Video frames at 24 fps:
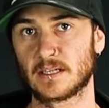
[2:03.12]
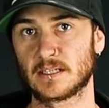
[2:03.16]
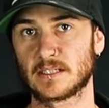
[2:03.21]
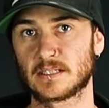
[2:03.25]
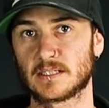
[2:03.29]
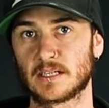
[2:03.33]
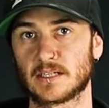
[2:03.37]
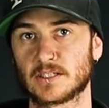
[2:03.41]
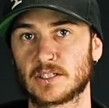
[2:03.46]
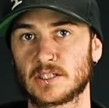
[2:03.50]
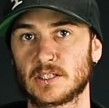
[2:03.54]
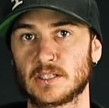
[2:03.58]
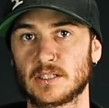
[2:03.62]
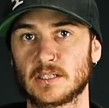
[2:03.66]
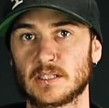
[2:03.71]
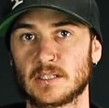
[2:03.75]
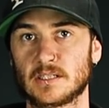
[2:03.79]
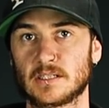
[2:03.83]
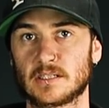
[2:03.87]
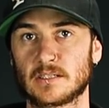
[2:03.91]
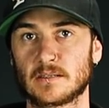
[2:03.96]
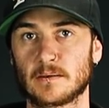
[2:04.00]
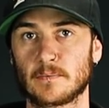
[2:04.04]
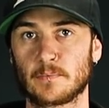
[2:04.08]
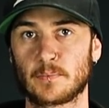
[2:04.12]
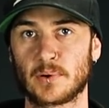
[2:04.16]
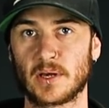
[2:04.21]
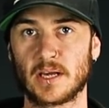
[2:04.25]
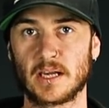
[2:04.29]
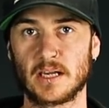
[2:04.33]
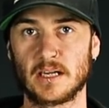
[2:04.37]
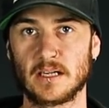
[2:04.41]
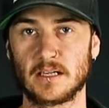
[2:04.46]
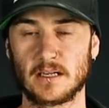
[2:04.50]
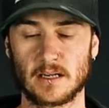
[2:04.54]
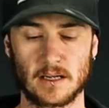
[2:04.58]
such as
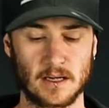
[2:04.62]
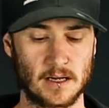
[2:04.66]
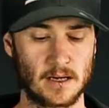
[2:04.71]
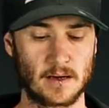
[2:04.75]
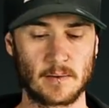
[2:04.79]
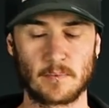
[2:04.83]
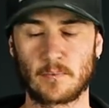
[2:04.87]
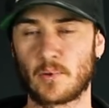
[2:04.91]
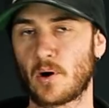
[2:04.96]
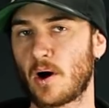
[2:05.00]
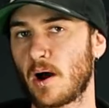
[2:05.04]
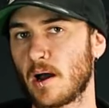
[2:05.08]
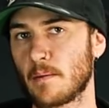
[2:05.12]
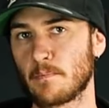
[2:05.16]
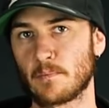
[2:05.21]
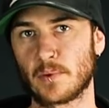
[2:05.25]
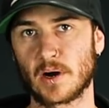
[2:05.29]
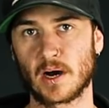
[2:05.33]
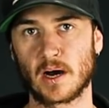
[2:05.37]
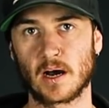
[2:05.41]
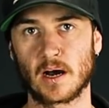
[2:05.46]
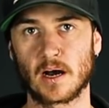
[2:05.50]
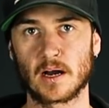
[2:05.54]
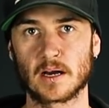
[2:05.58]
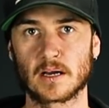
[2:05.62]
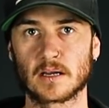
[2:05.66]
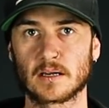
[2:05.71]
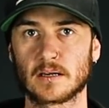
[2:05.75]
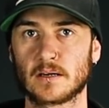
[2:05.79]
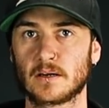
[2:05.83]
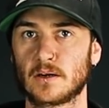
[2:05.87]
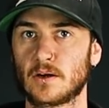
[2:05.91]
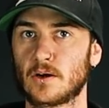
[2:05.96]
peat, pine bark,